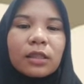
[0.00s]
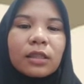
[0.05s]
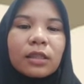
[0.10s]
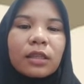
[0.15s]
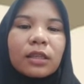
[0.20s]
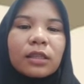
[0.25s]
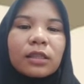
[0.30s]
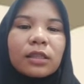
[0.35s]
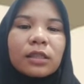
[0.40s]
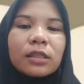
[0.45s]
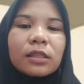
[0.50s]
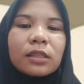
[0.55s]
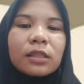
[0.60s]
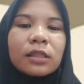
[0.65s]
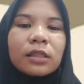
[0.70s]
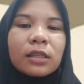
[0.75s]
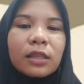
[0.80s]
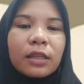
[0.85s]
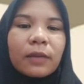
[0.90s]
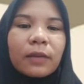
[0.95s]

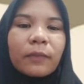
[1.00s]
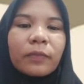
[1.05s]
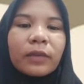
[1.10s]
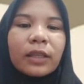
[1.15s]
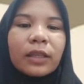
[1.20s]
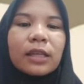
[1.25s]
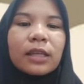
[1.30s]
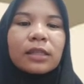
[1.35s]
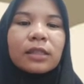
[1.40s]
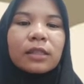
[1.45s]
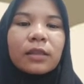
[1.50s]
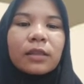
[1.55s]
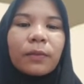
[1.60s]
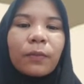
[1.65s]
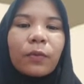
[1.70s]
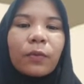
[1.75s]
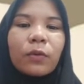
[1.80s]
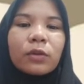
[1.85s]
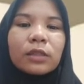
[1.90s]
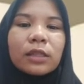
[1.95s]
teaching as the
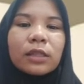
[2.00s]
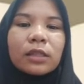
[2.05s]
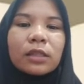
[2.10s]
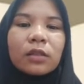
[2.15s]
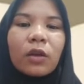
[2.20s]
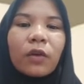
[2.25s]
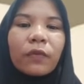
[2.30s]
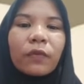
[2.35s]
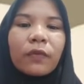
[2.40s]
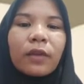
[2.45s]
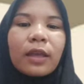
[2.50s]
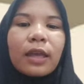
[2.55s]
process of